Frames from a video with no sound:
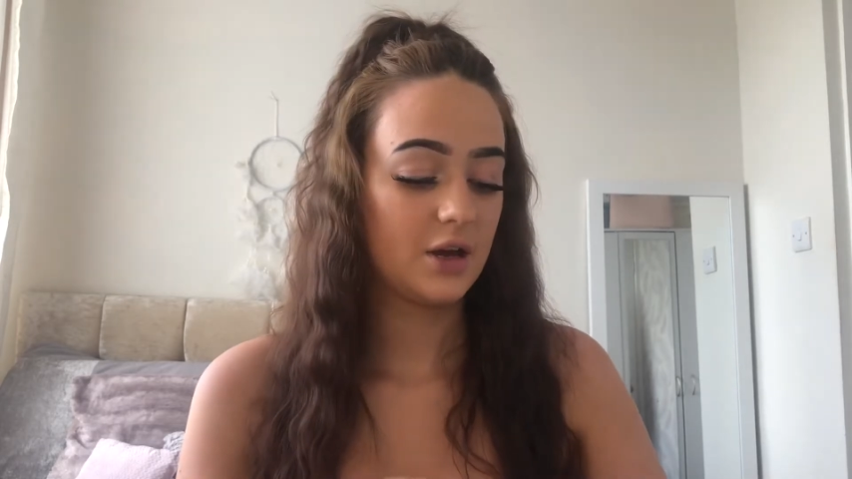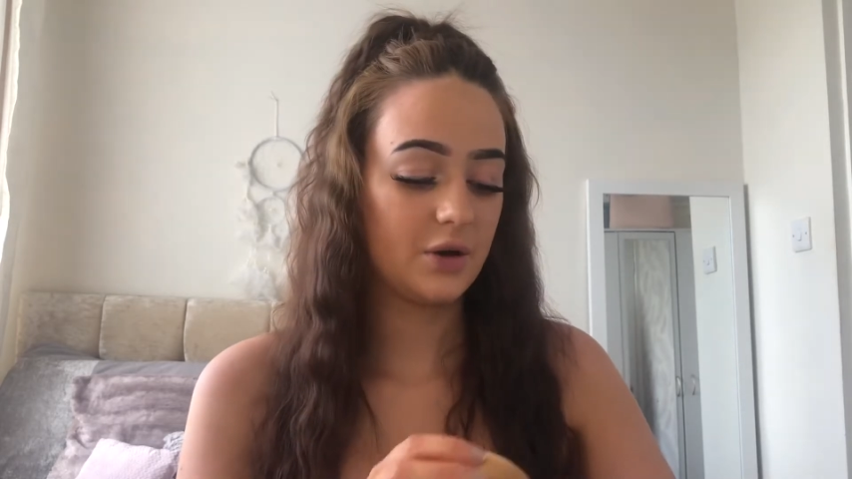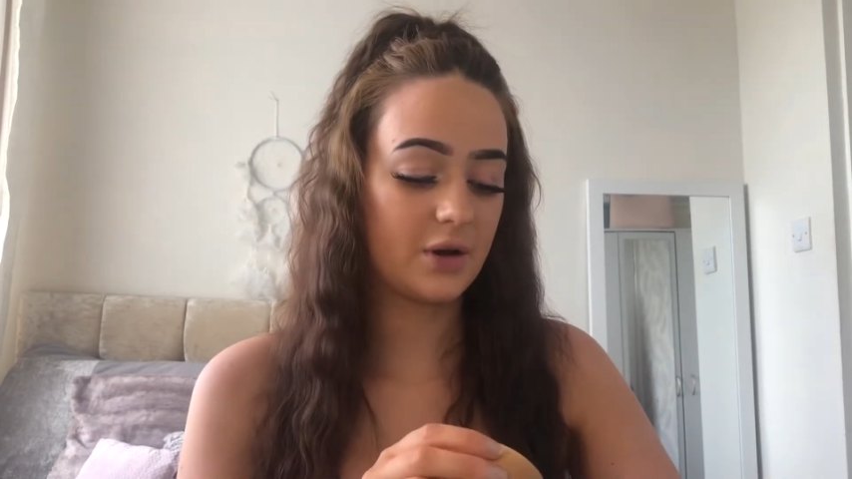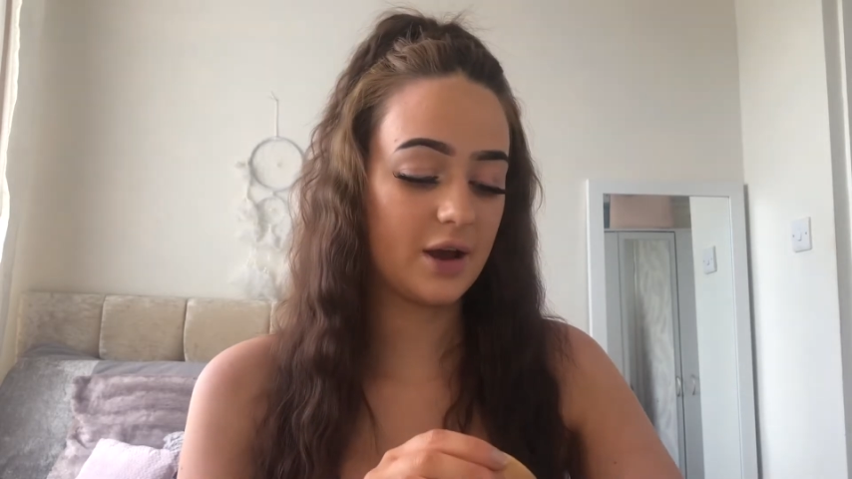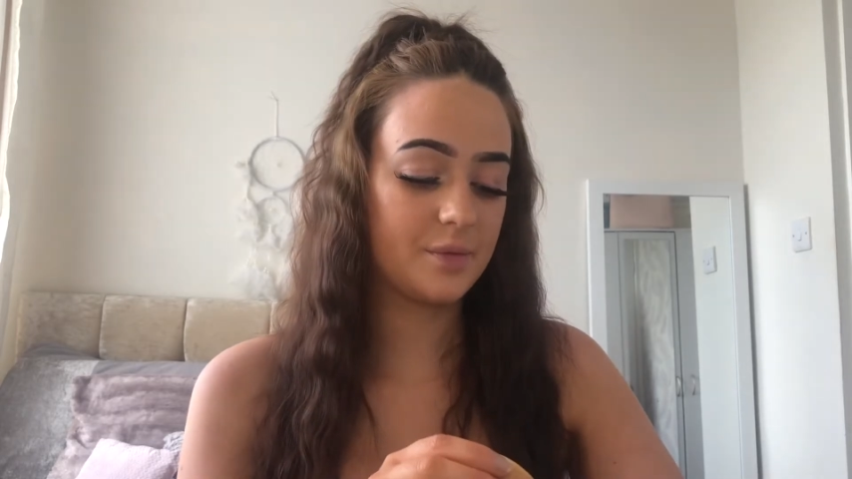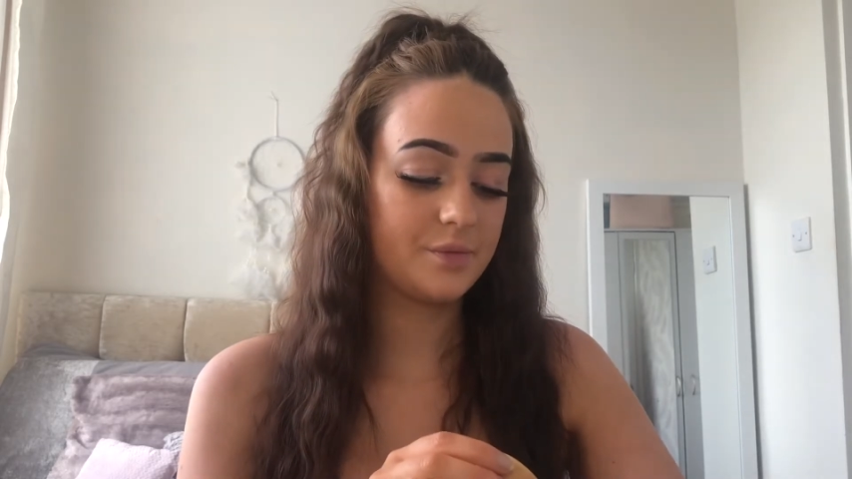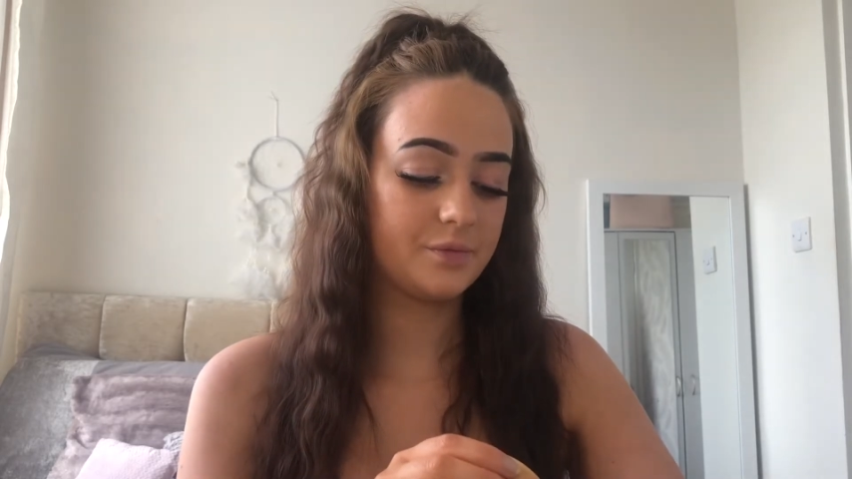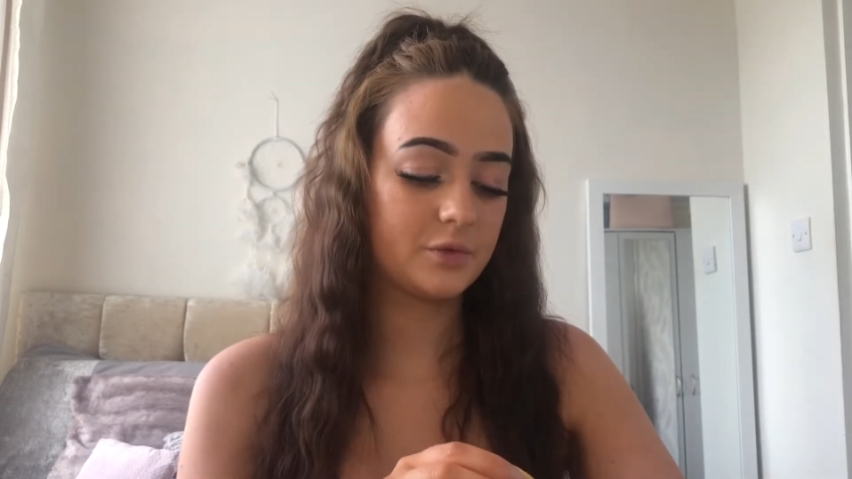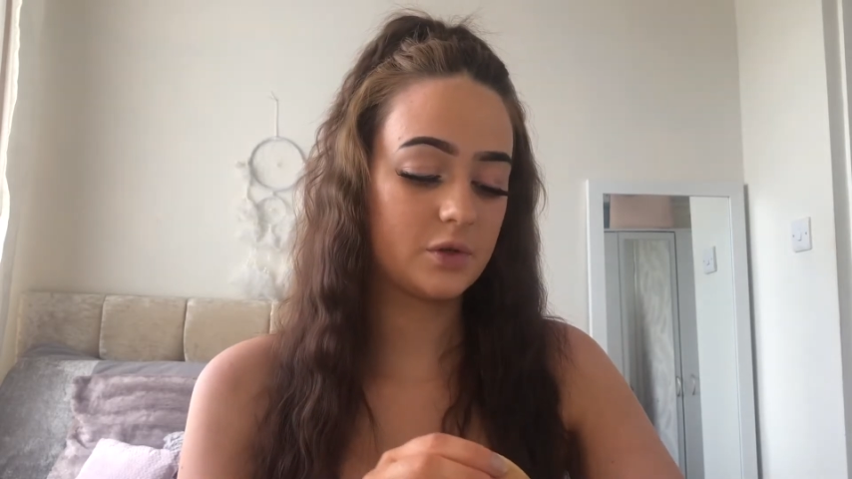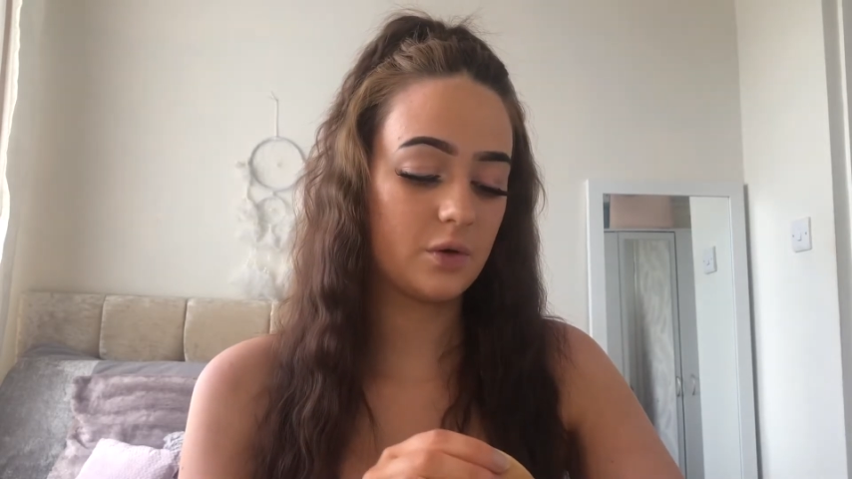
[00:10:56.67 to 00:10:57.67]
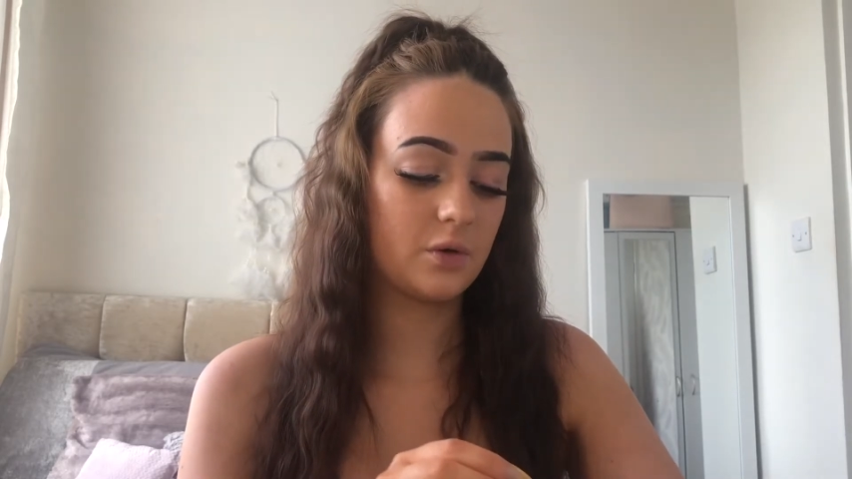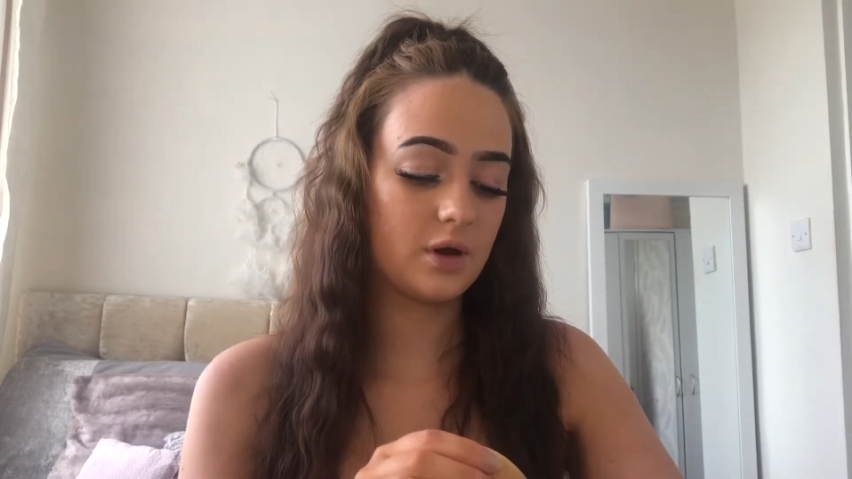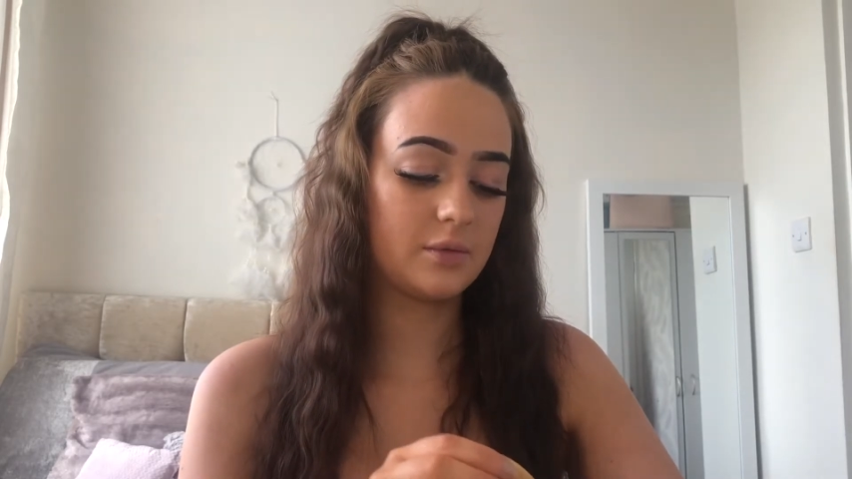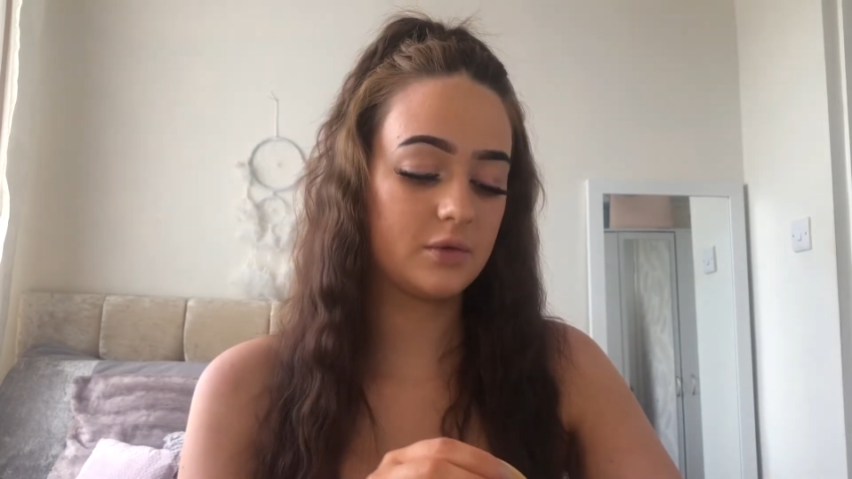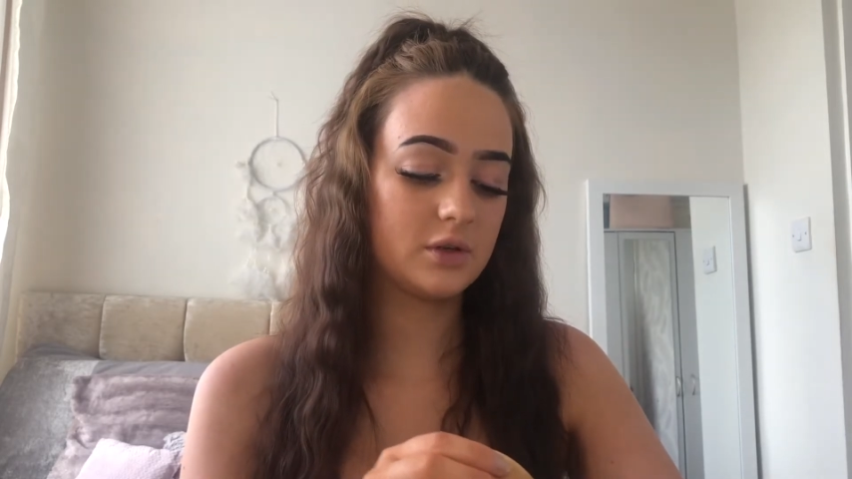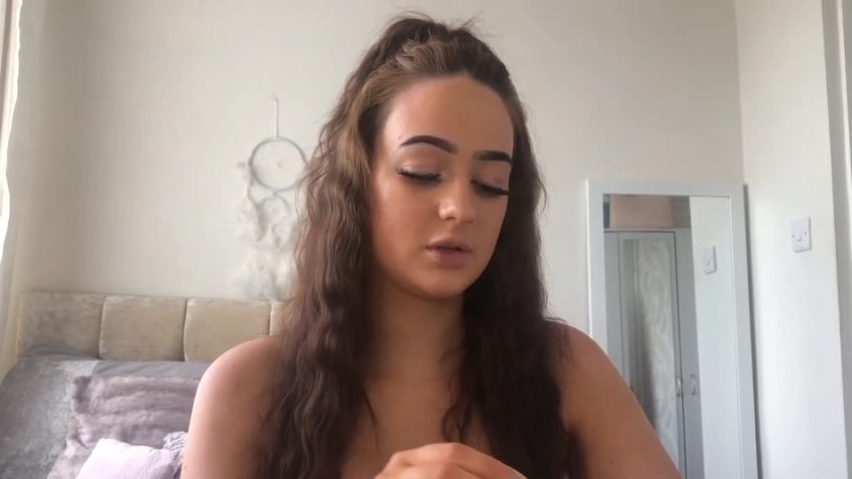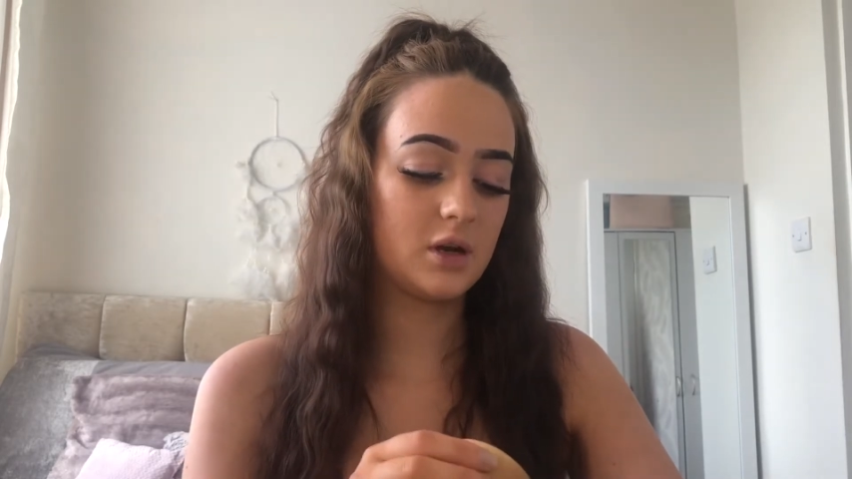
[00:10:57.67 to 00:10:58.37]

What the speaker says: Okay, so I'm just going